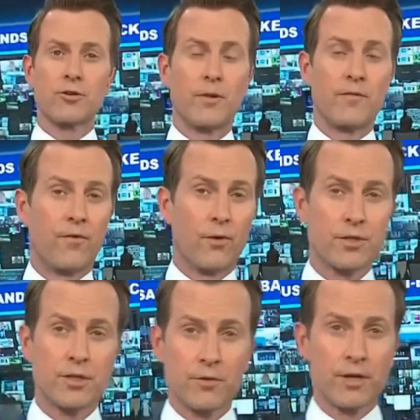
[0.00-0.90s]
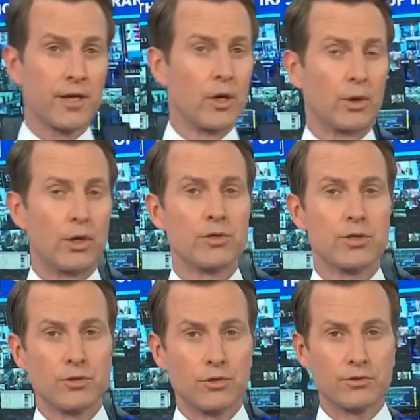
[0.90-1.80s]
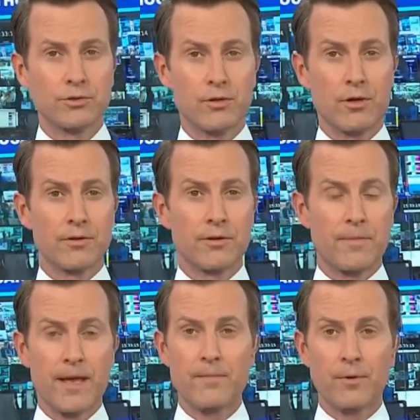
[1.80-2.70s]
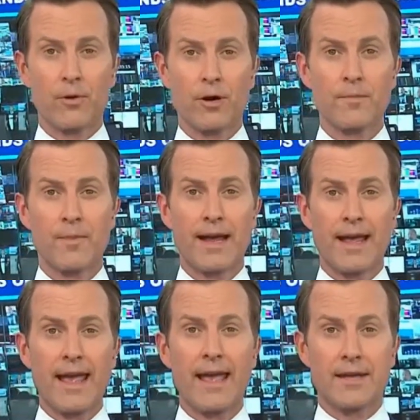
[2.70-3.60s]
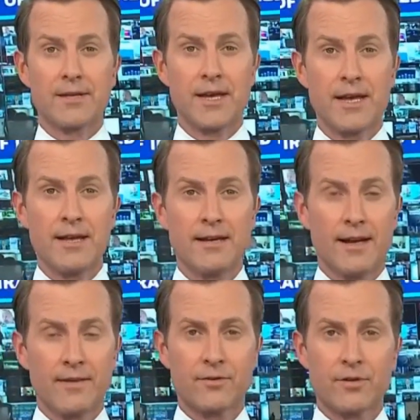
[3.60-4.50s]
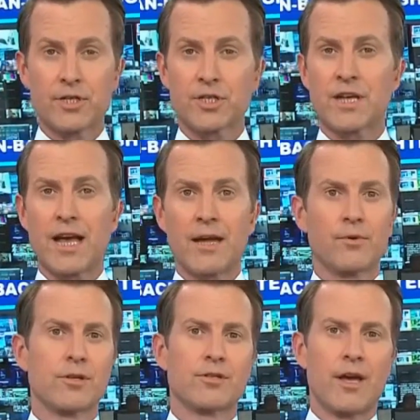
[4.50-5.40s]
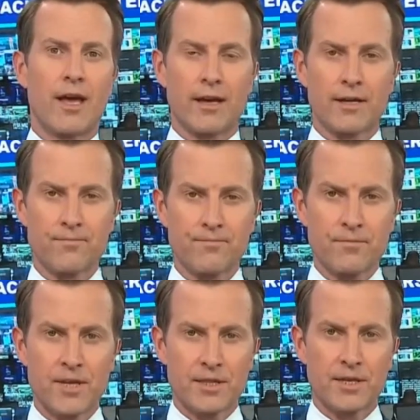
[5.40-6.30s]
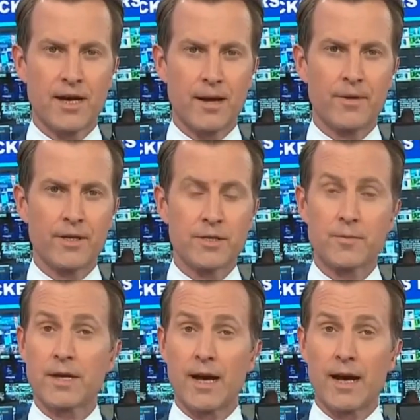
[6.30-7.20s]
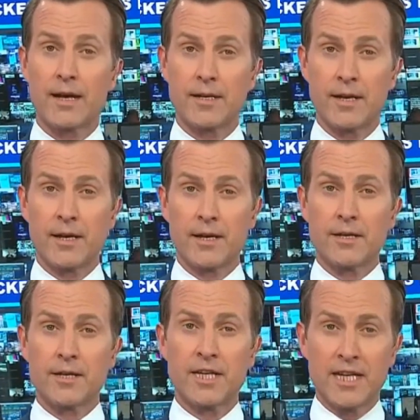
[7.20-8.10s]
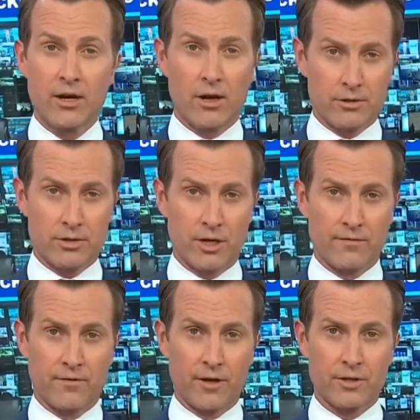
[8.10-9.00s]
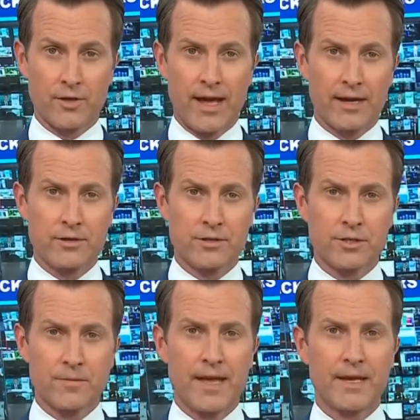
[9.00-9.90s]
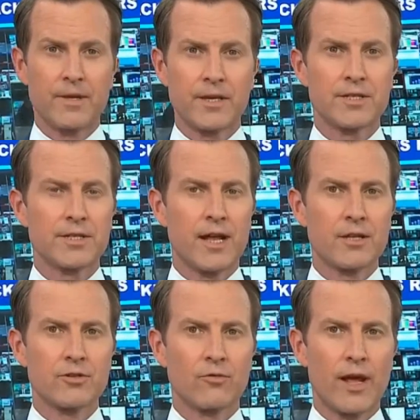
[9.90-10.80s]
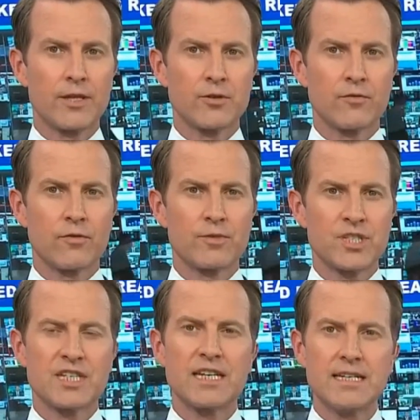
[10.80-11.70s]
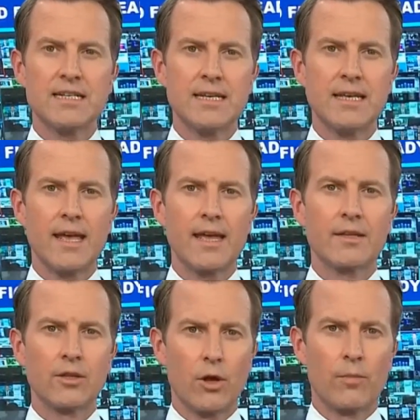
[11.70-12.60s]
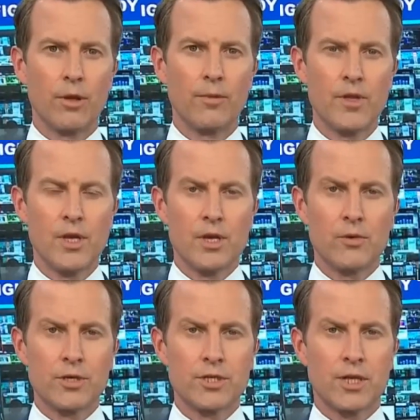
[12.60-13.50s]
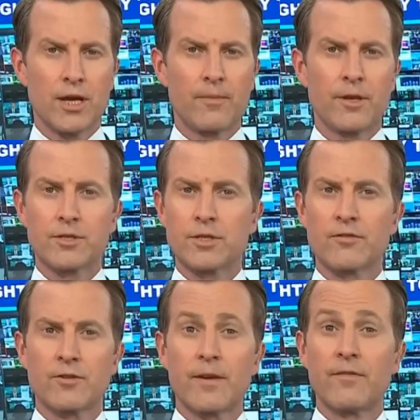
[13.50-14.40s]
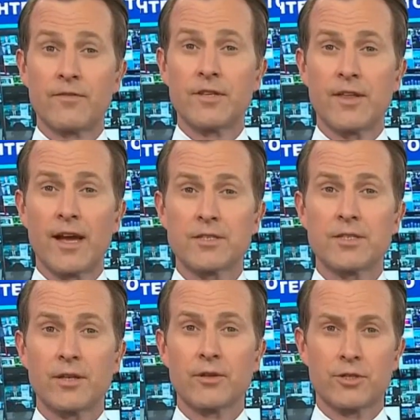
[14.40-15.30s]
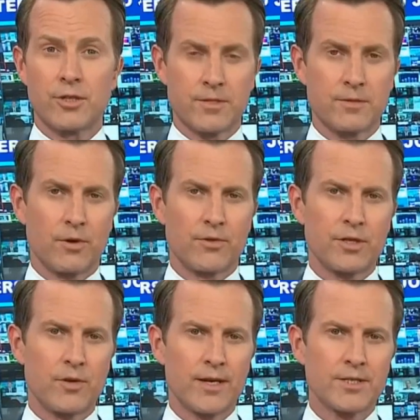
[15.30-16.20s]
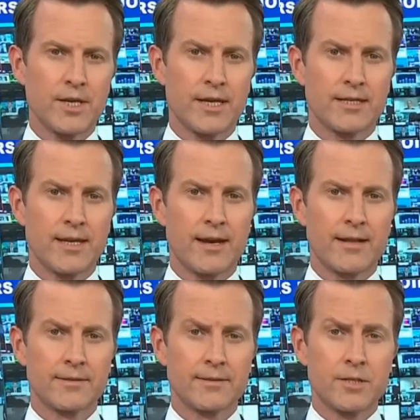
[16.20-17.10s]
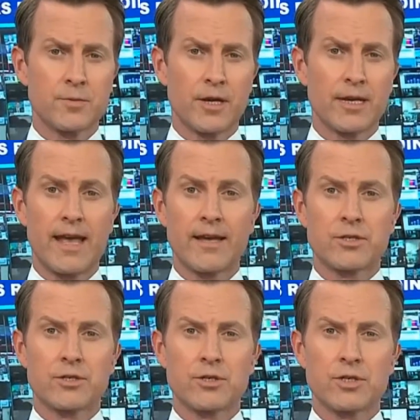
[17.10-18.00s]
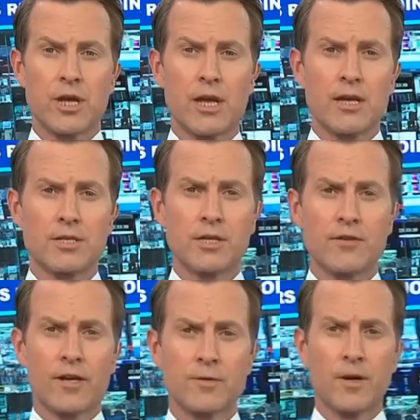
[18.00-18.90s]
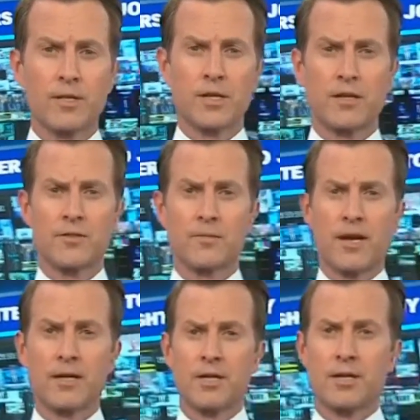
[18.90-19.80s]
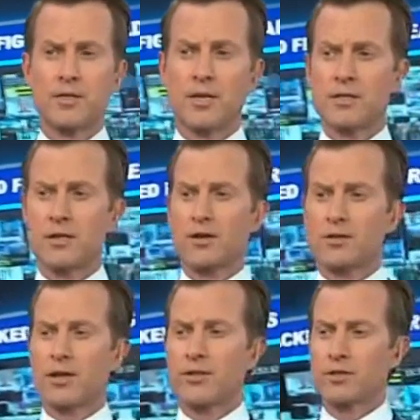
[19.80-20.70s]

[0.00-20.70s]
been forced to really go old school, do all of their paperwork by hand after a cyber attack hit the company that's behind key auto software. So hackers are demanding millions of dollars in ransom from CDK Global, which is a company that serves about 15,000 dealerships in both the U.S. and Canada. Let's bring in Exiger's Senior Vice President of Supply Chains, Herz, on this